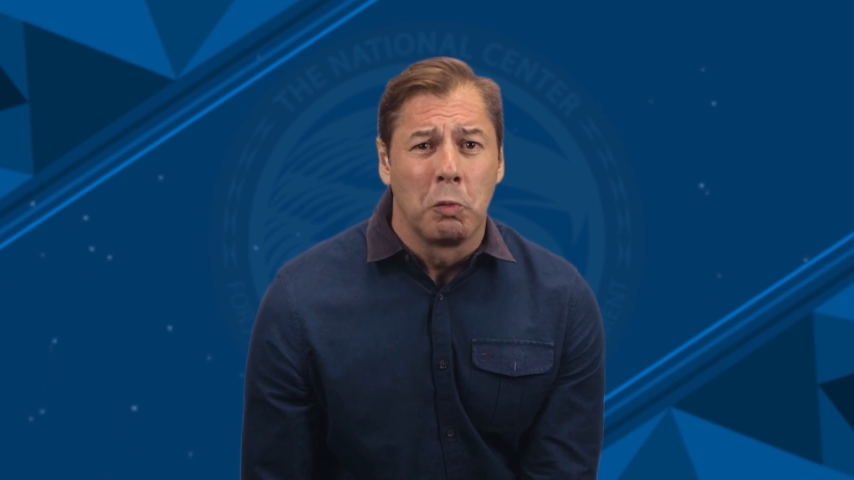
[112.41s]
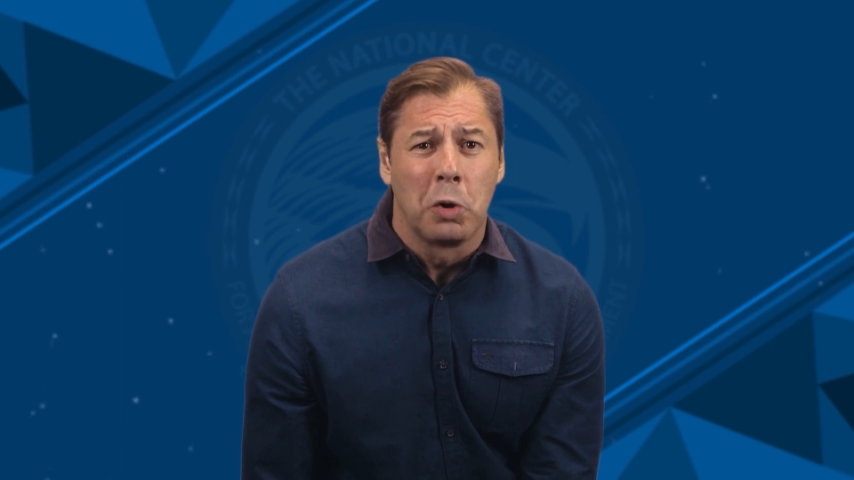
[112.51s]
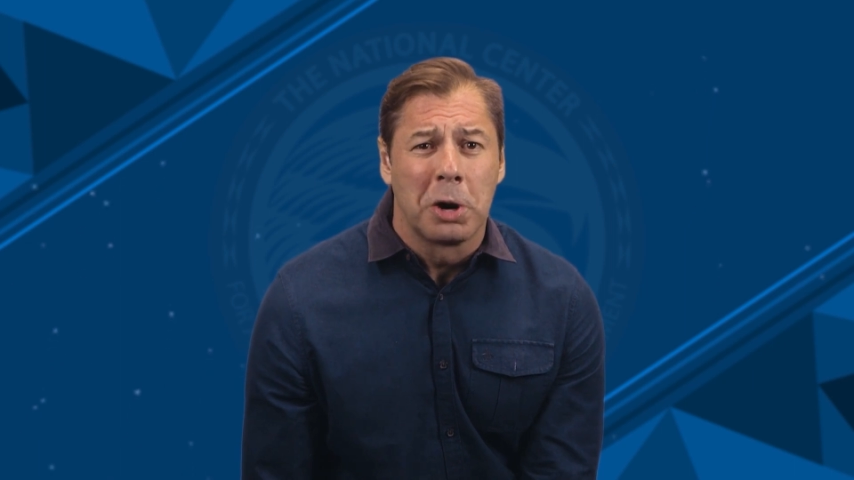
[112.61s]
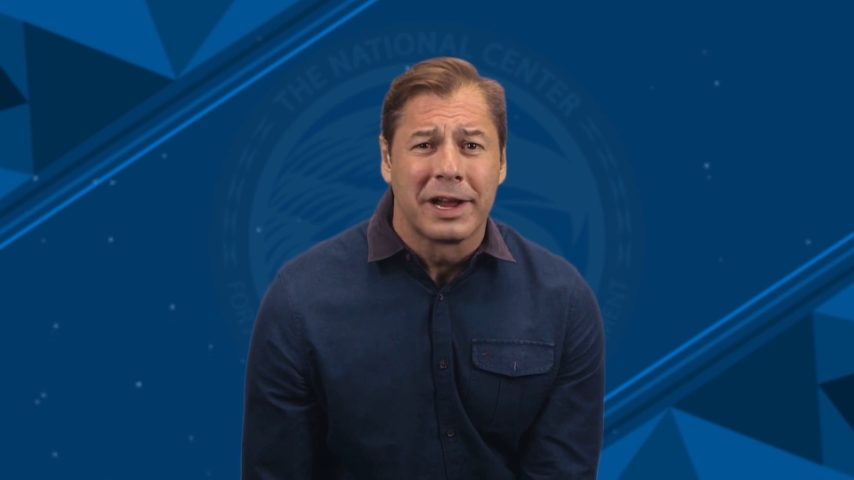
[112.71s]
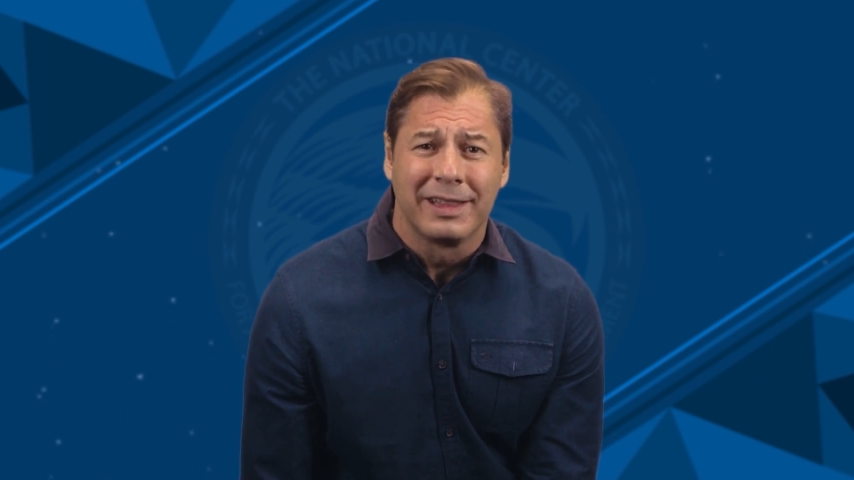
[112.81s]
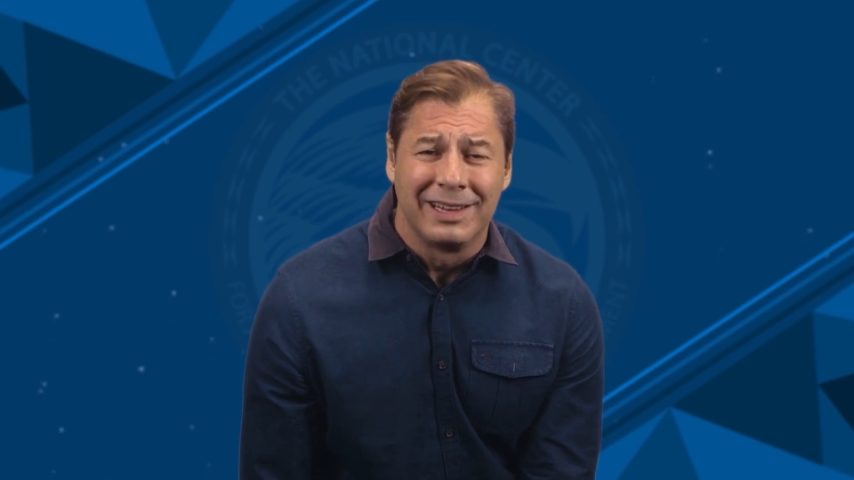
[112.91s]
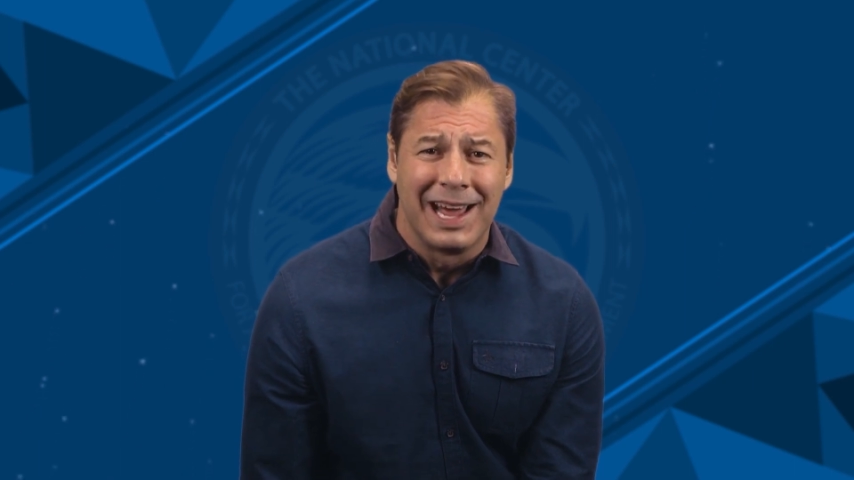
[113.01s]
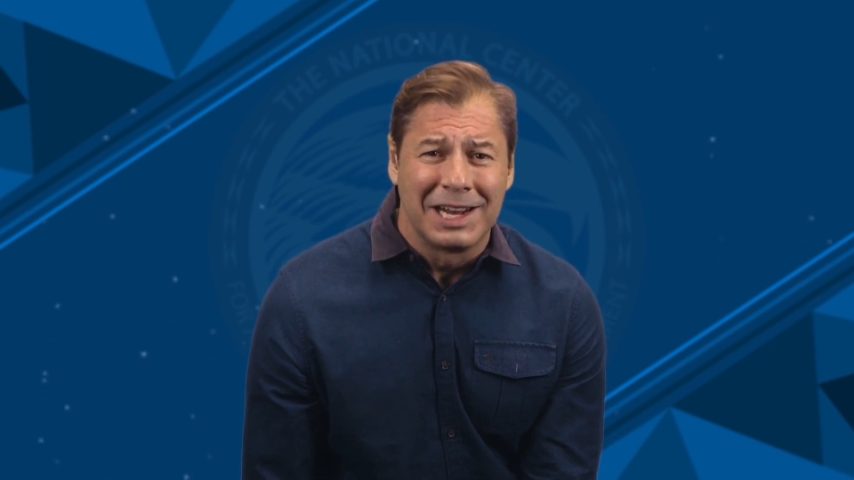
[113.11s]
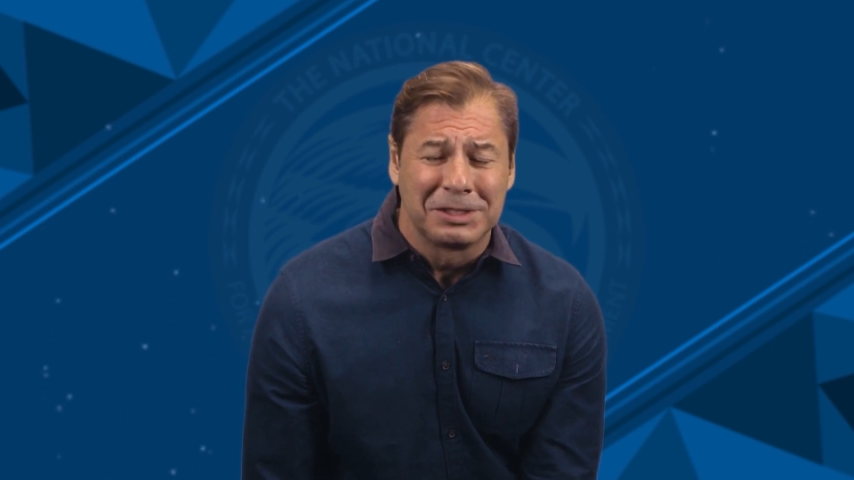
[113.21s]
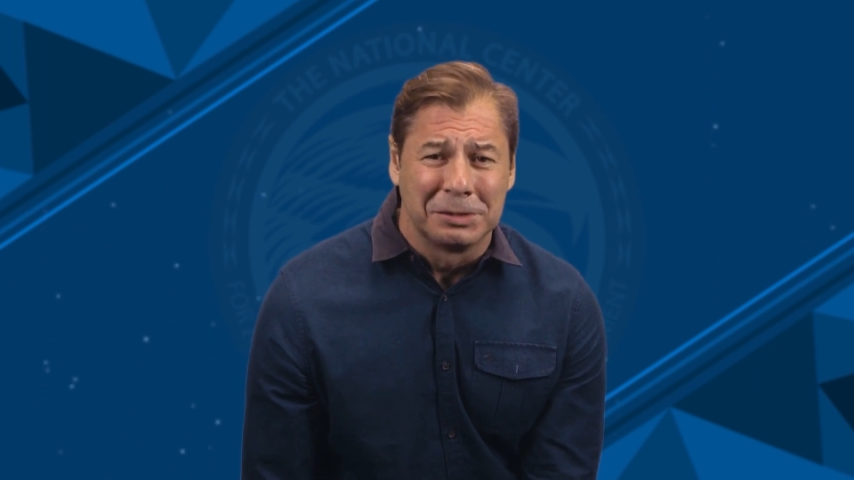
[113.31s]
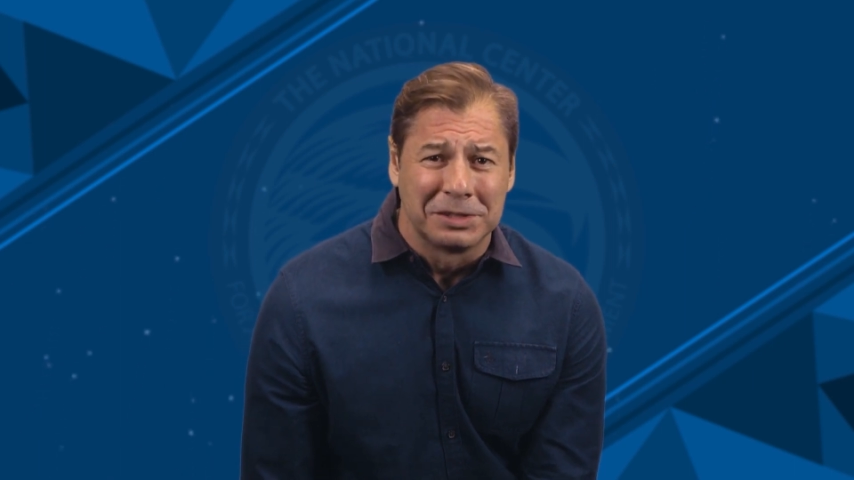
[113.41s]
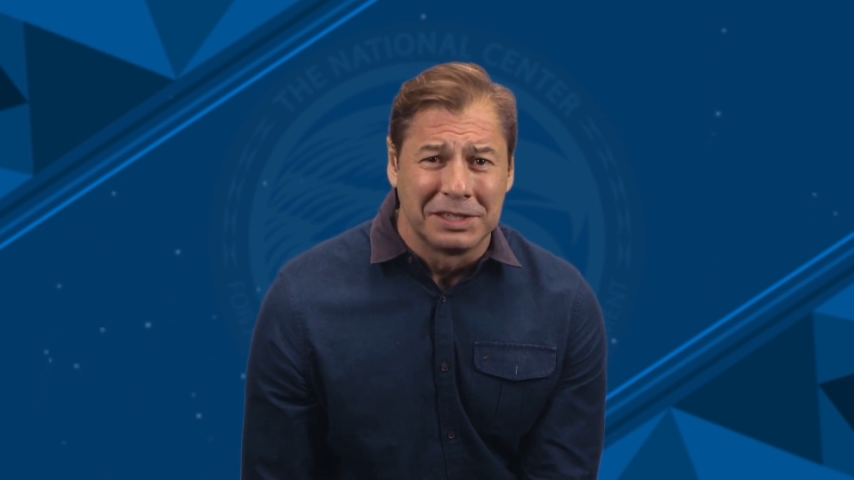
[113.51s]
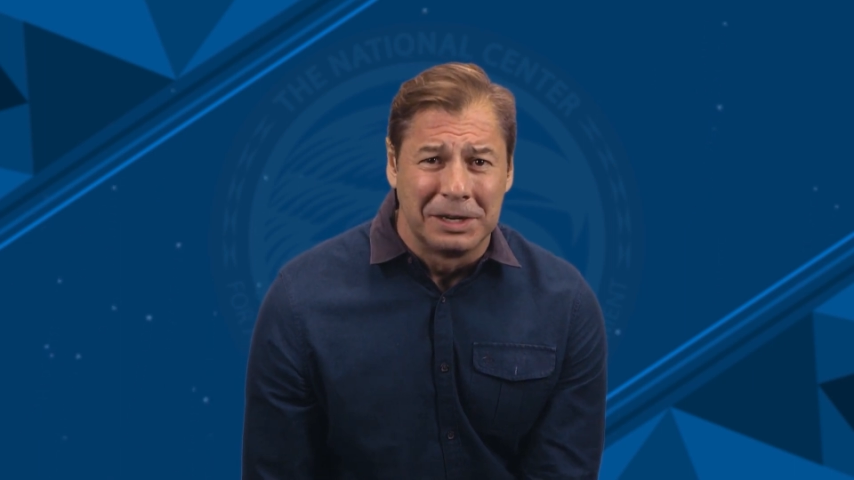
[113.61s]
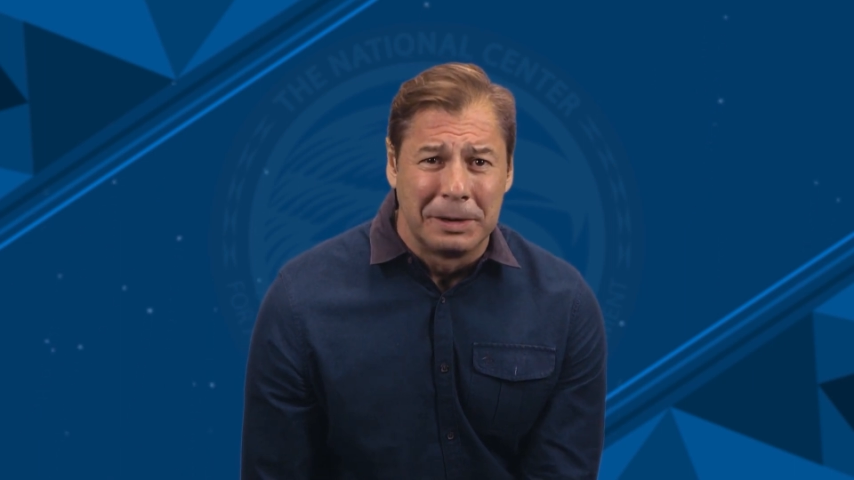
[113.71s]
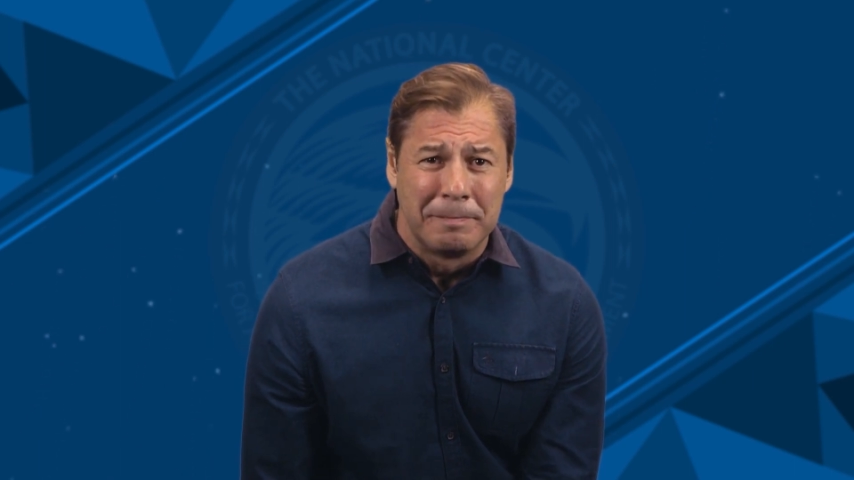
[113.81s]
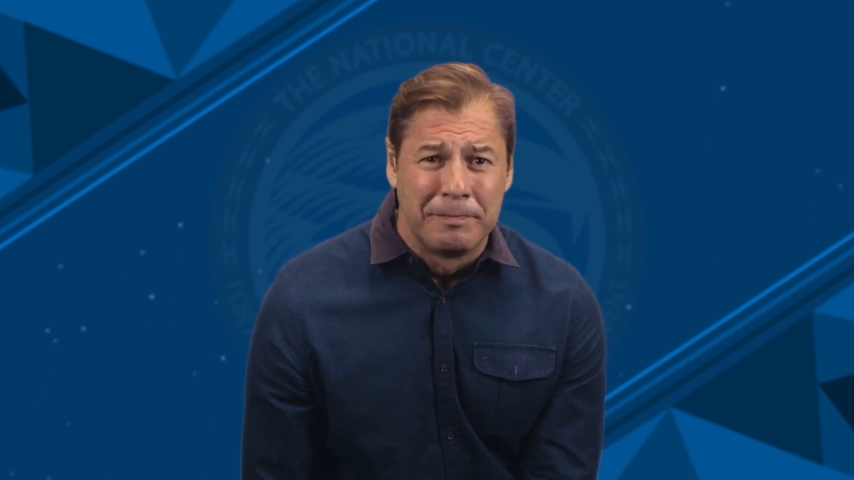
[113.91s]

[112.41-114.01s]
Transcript: work at the National Center.